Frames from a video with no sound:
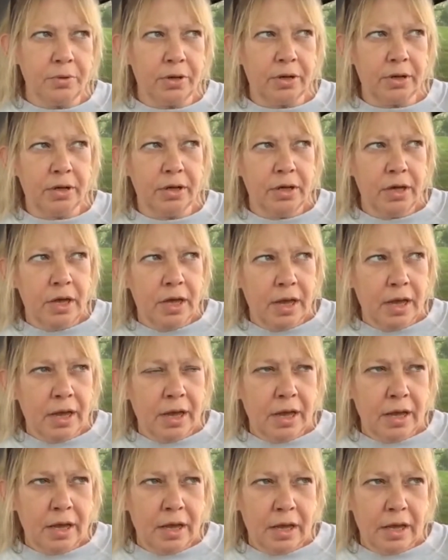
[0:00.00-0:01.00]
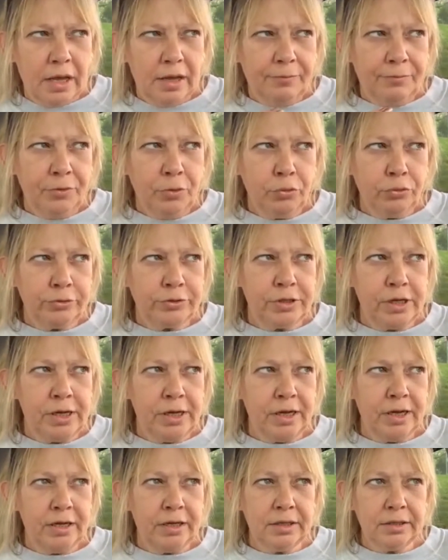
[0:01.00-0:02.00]
But if you're
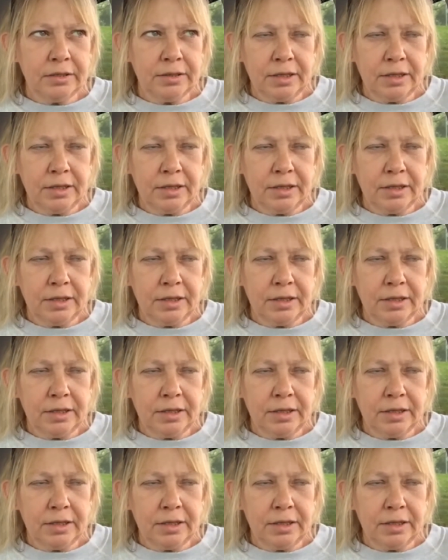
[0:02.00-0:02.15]
sick,